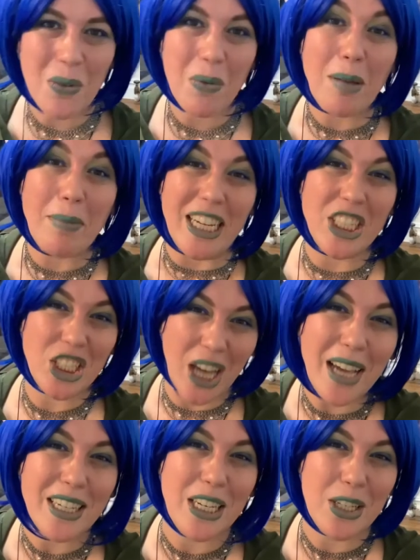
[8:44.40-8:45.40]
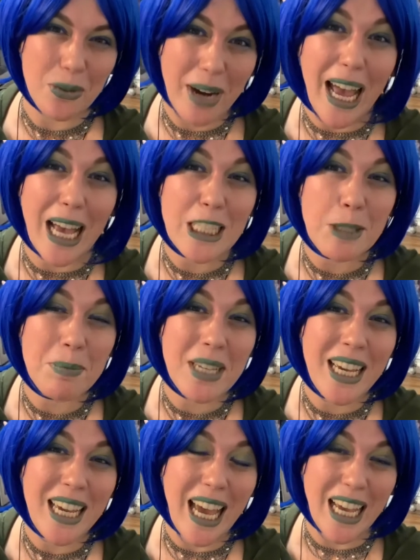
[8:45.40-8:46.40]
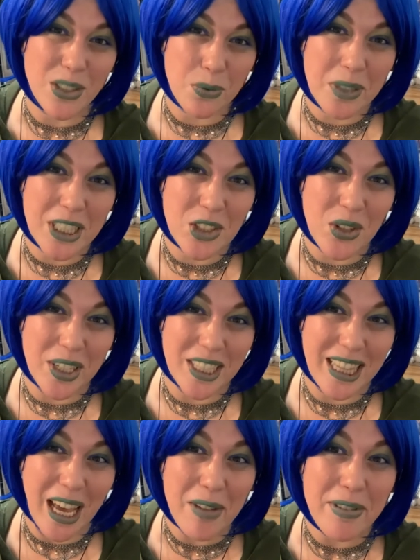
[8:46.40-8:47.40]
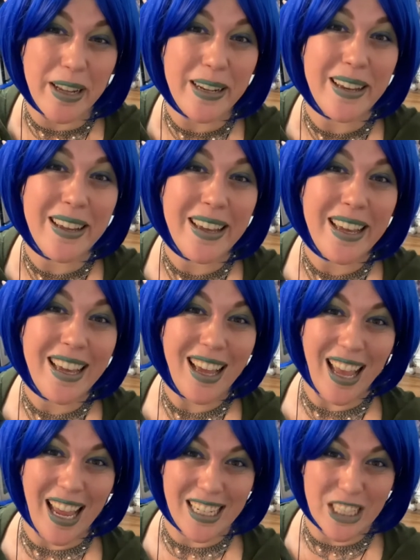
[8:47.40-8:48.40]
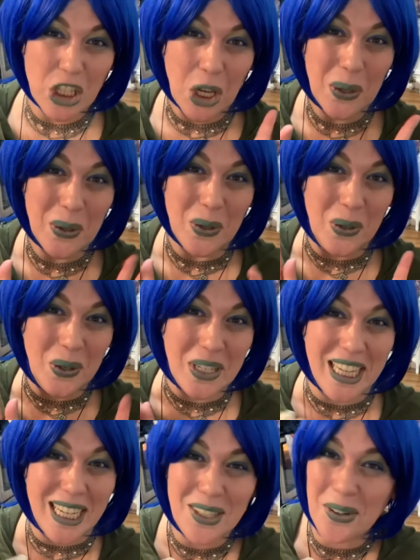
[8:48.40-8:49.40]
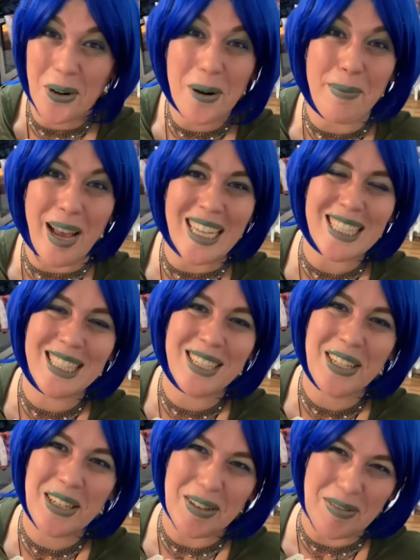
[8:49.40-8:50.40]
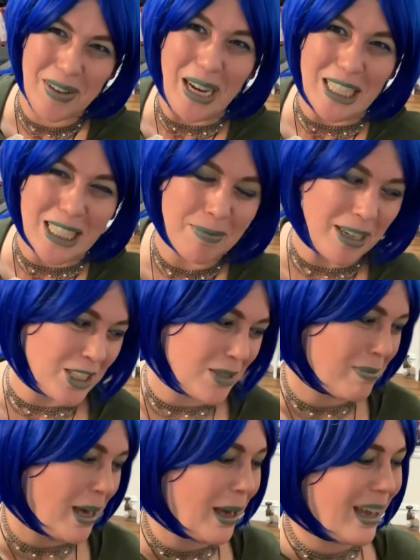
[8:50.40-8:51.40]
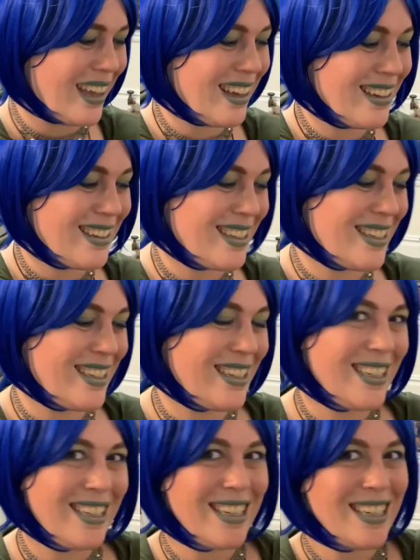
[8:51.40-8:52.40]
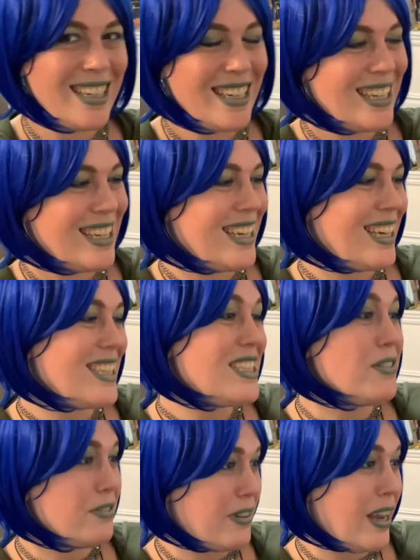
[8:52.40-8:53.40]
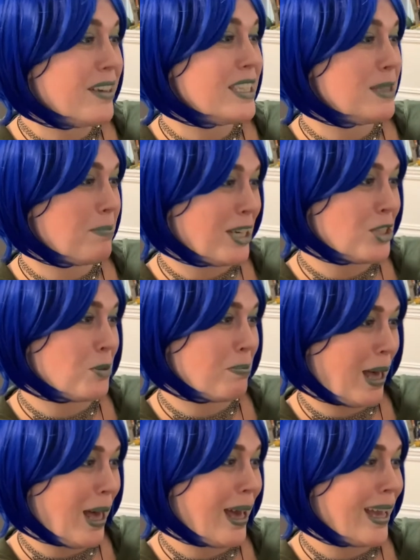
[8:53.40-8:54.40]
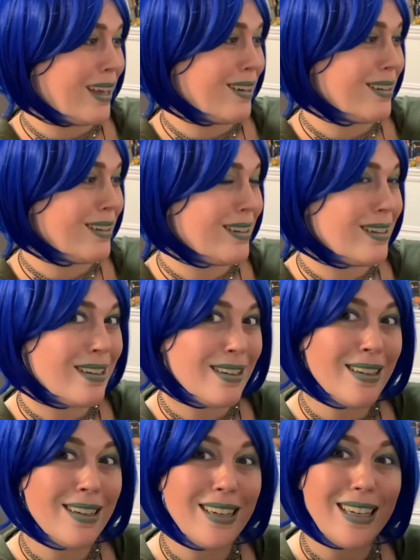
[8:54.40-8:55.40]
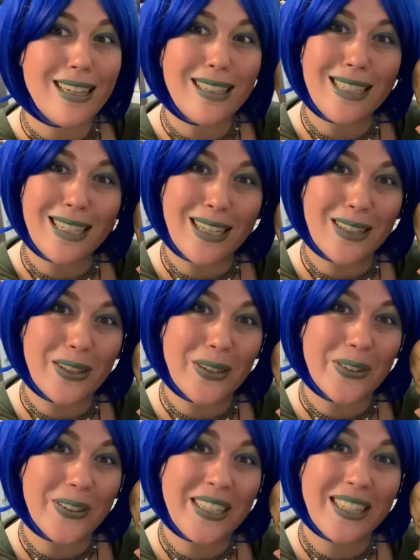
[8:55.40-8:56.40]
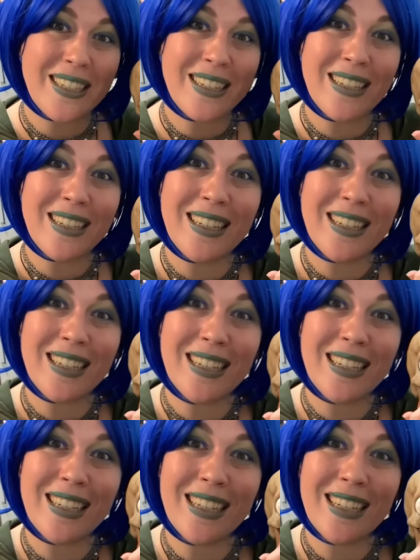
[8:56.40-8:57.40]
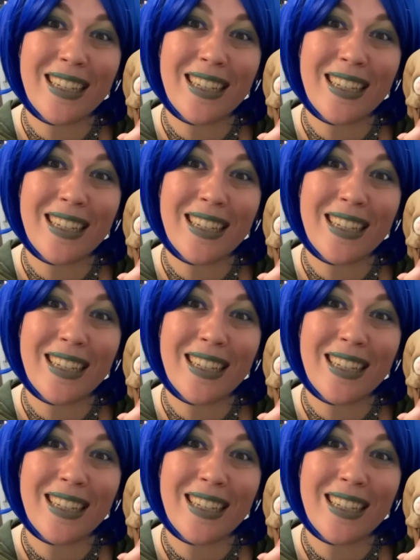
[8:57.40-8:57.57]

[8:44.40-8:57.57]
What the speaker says: While my shocking grasp has restarted the oven and is cooking Cormac's very special pie. It's a very special pie, isn't it, Luke?